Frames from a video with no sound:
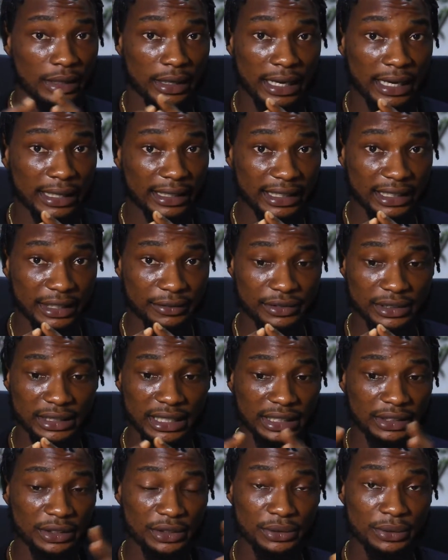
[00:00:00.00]
An NFT
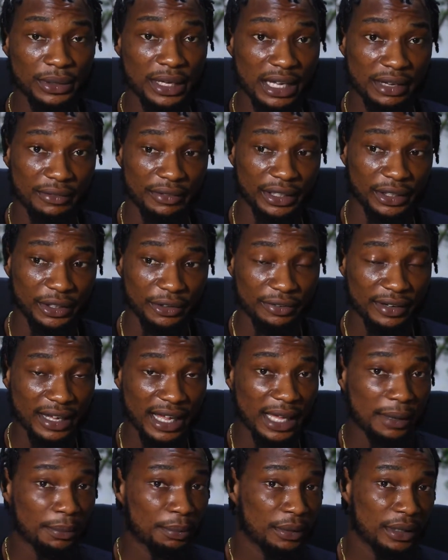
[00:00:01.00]
that doesn't have enough
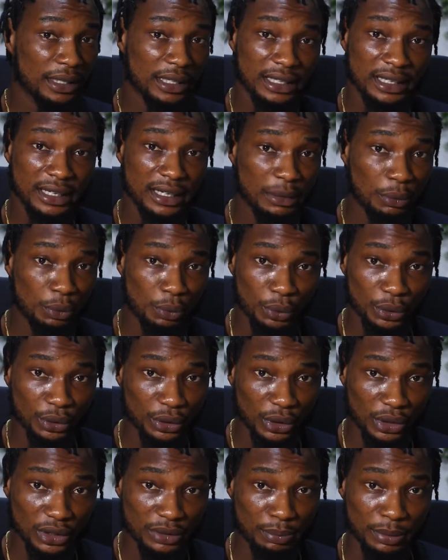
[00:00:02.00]
hype would
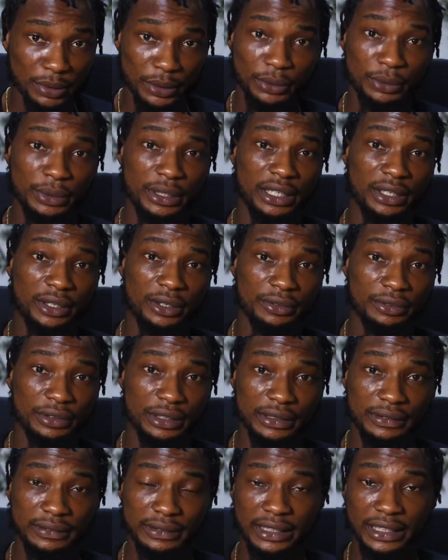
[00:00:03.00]
not blow
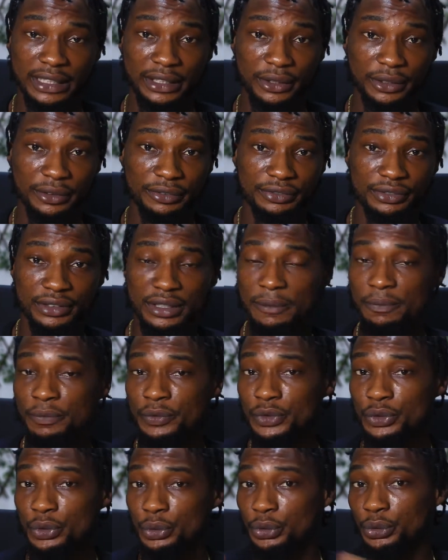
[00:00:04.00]
enough.
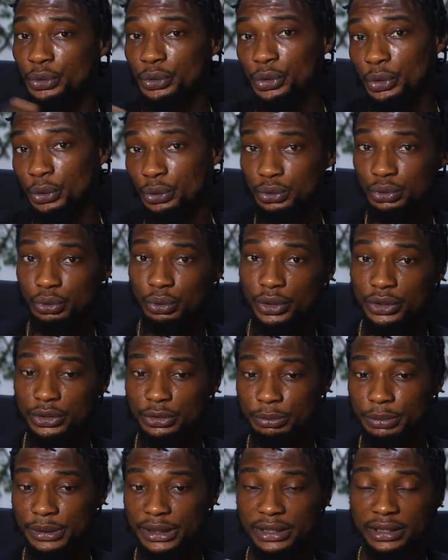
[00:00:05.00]
So you don't want to
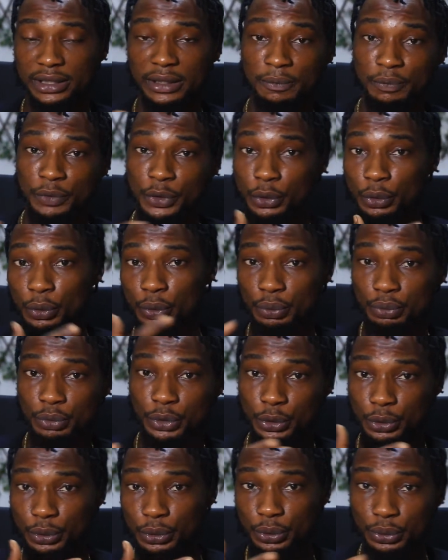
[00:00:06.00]
be,
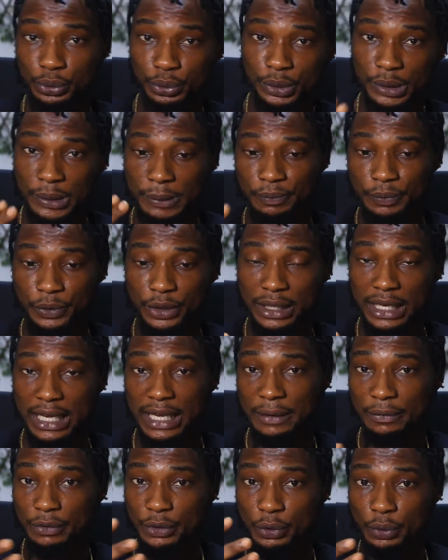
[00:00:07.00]
you
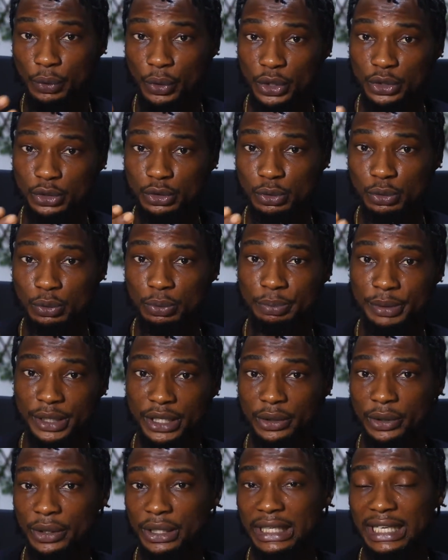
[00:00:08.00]
want to be
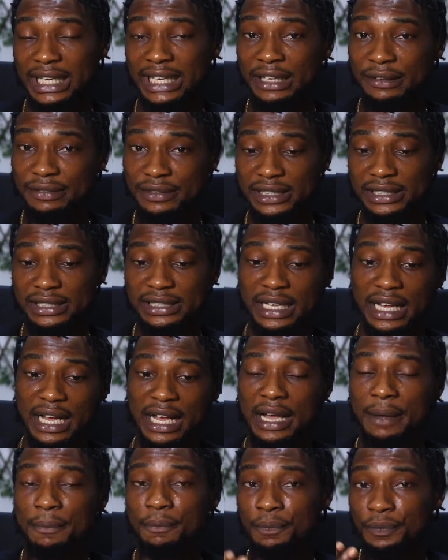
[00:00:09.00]
on NFTs
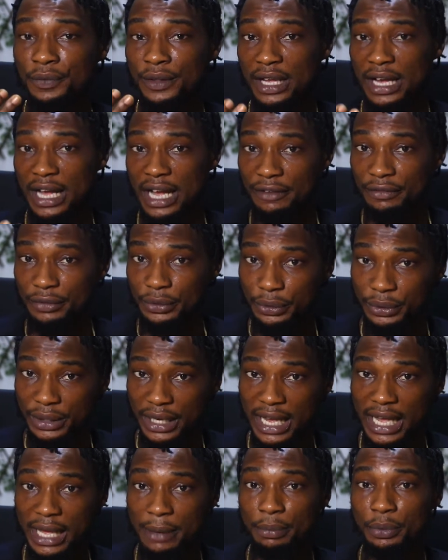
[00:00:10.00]
that have good
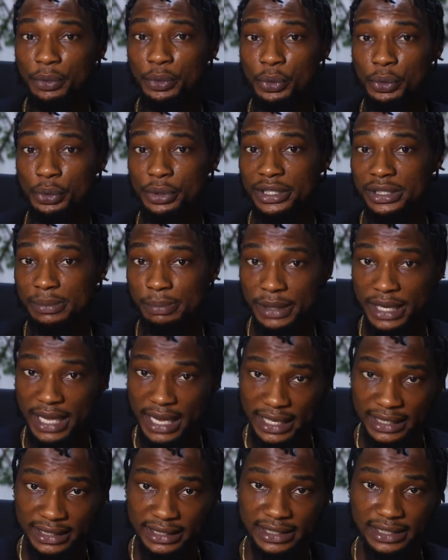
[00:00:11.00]
hype. Who is
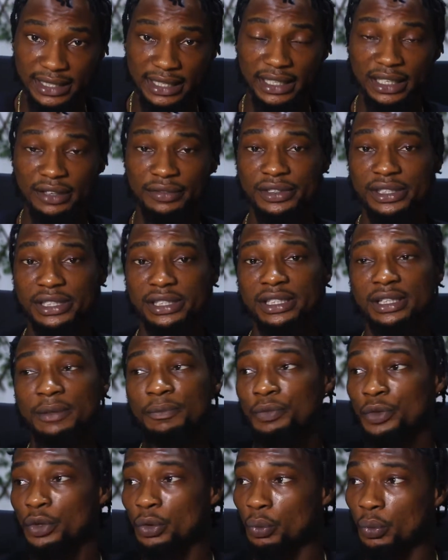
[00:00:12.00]
behind this NFT?
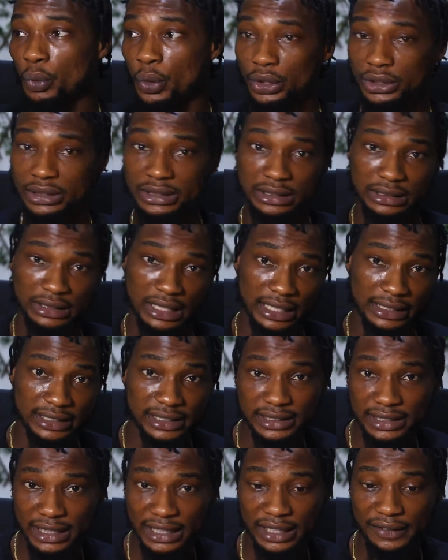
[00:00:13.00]
What are
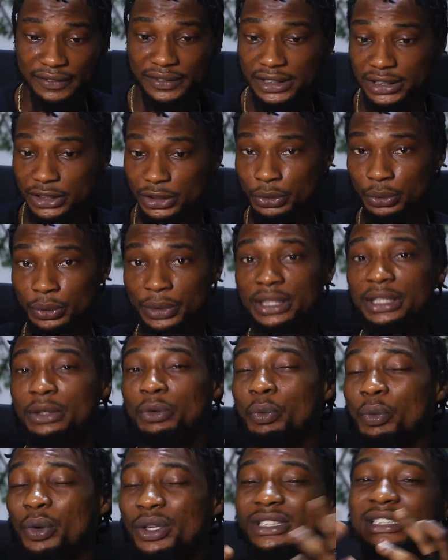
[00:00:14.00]
these NFTs doing?
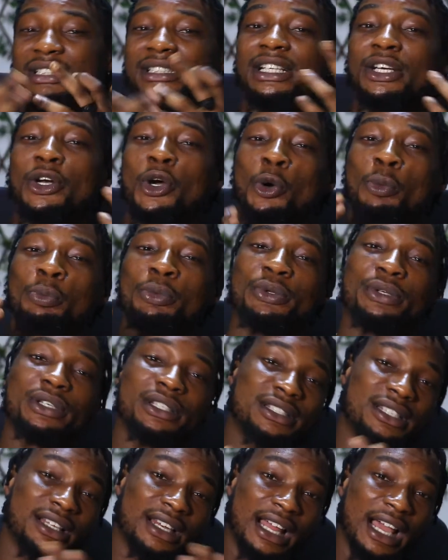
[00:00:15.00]
What is the
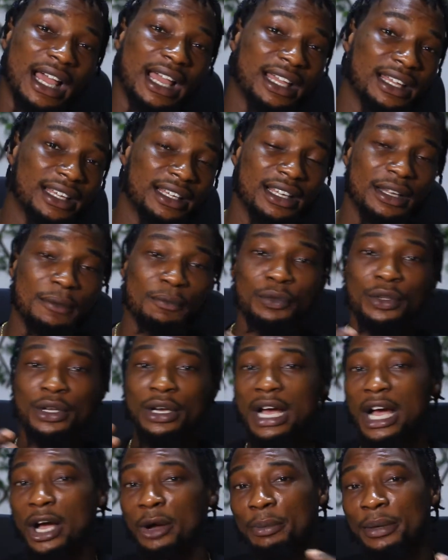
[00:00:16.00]
community like?
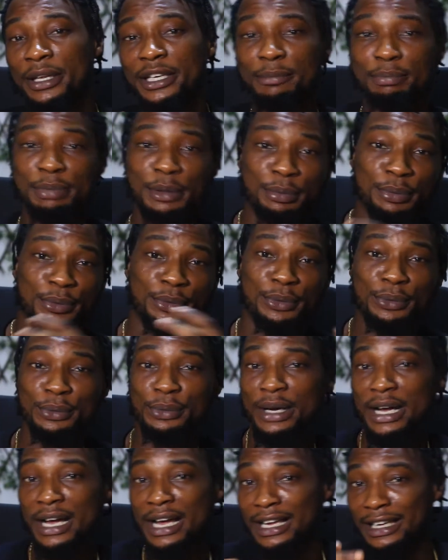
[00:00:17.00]
How many people
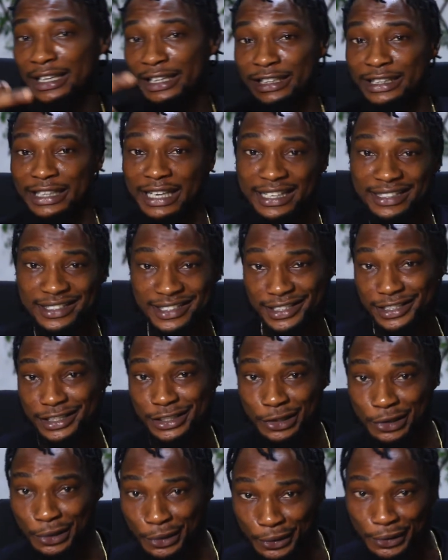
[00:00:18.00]
are in their
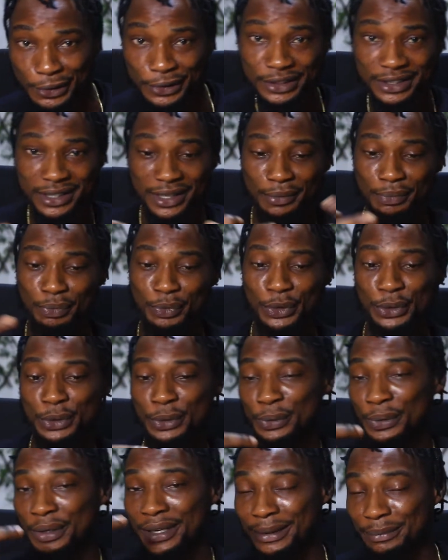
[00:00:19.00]
Discord? You know
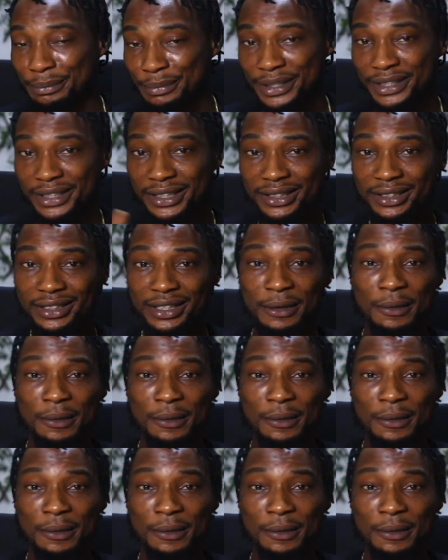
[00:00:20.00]
what I mean?